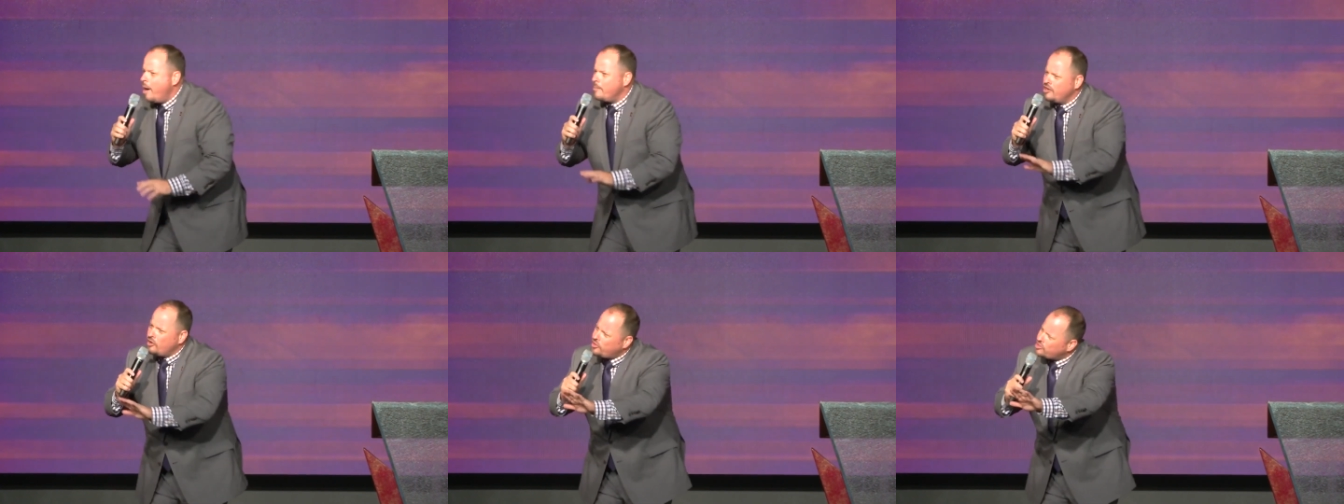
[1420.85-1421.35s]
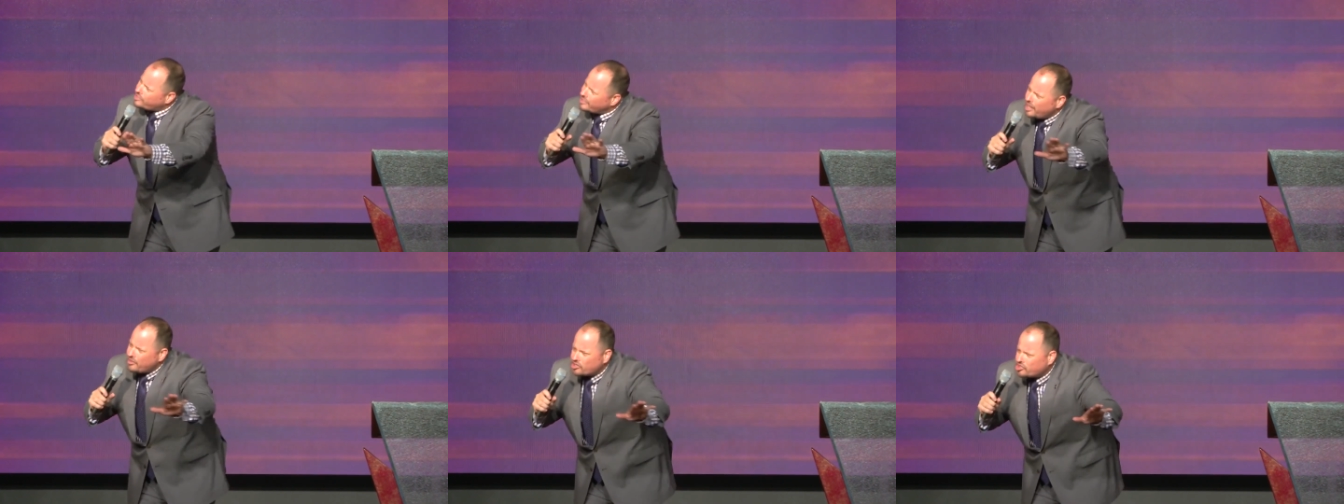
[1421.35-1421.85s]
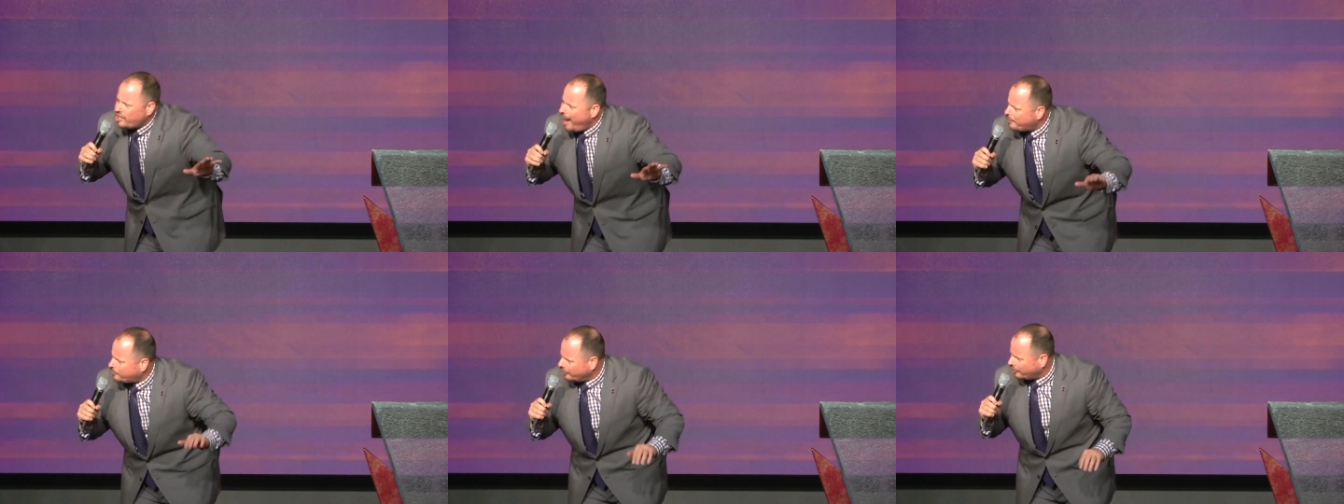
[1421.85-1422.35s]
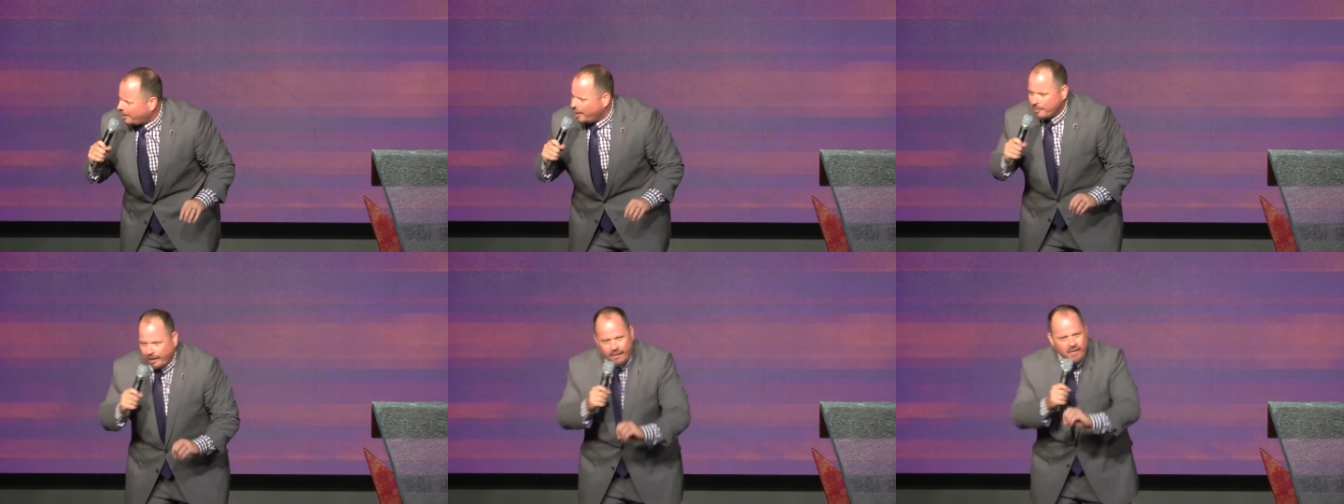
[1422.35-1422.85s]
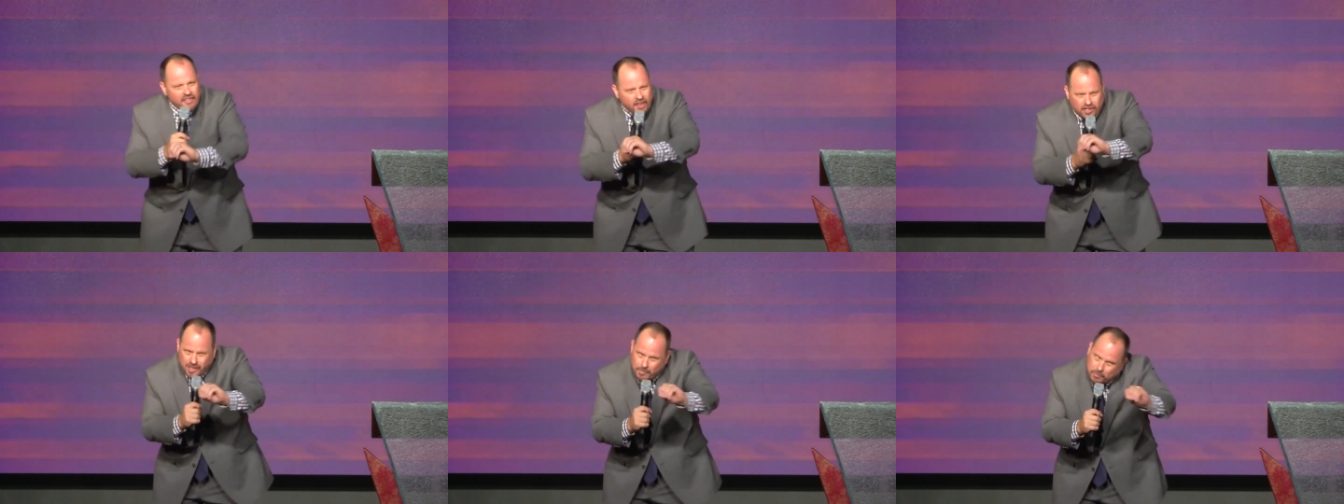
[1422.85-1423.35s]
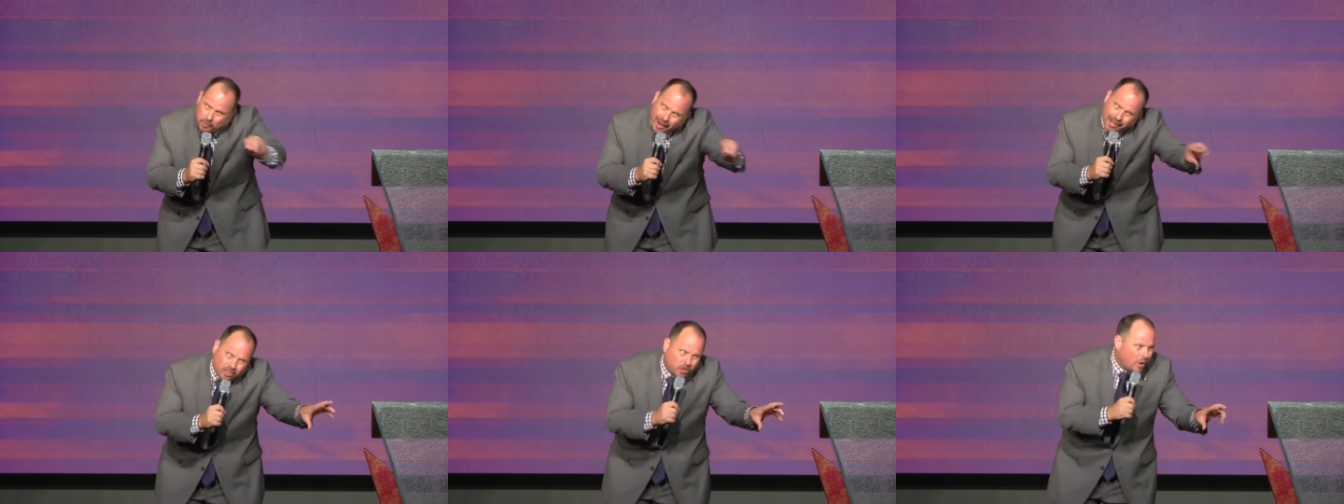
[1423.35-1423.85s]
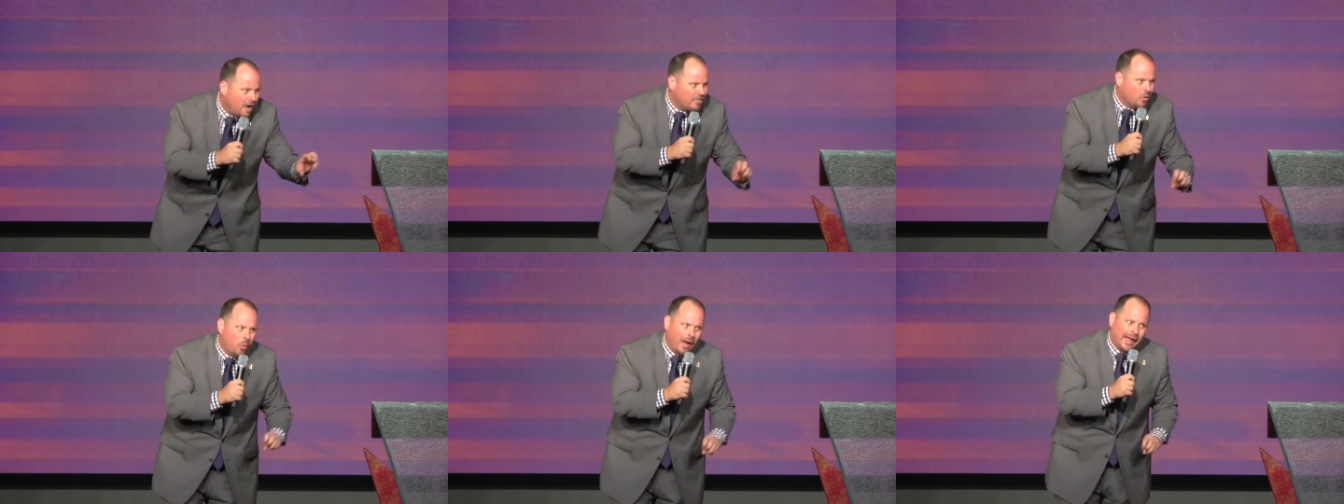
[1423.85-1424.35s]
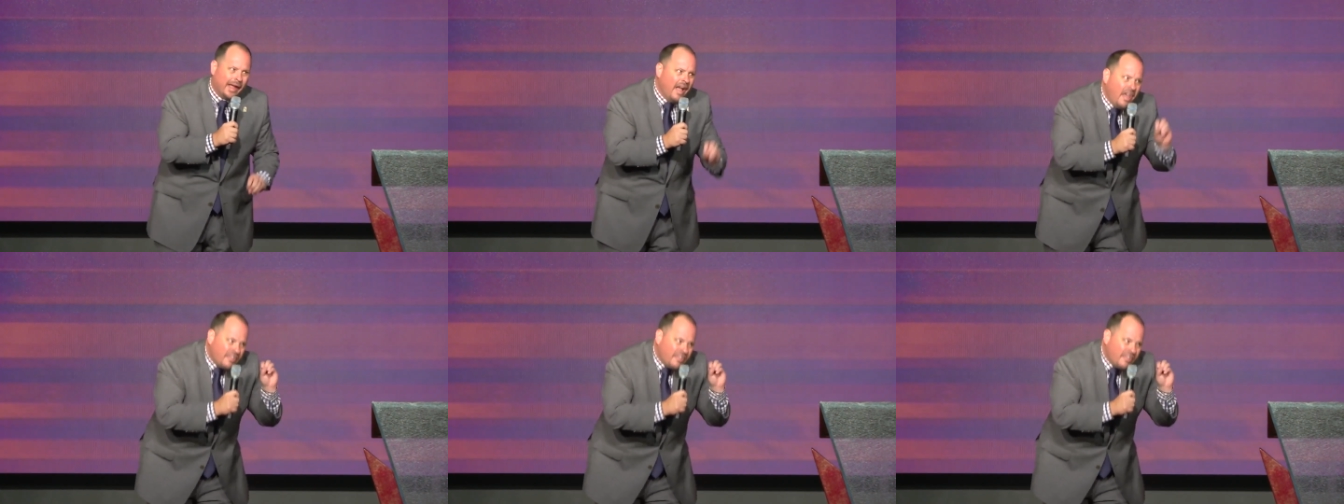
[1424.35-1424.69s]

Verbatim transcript: How many know there's another chapter coming? There's a breakthrough on the way.